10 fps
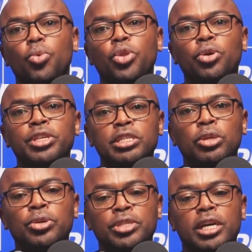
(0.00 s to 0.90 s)
with all
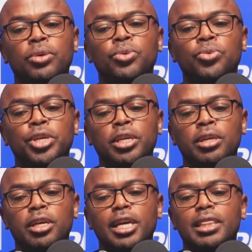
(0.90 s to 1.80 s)
these laws, how do
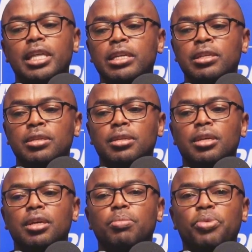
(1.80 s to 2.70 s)
we then
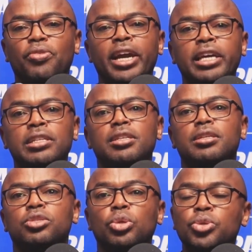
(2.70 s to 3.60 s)
provide
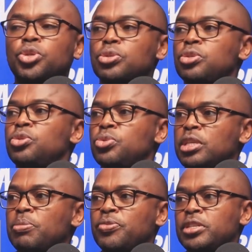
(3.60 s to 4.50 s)
solutions to
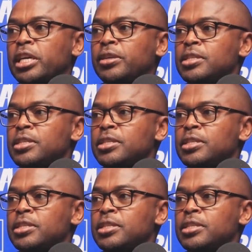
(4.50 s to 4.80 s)
some of these